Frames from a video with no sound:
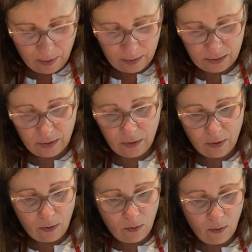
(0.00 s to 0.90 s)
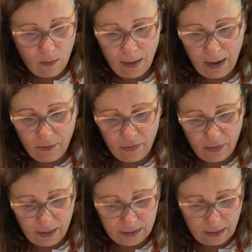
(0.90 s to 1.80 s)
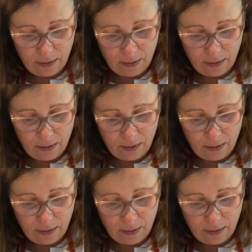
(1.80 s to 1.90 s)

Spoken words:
until the whole mouth is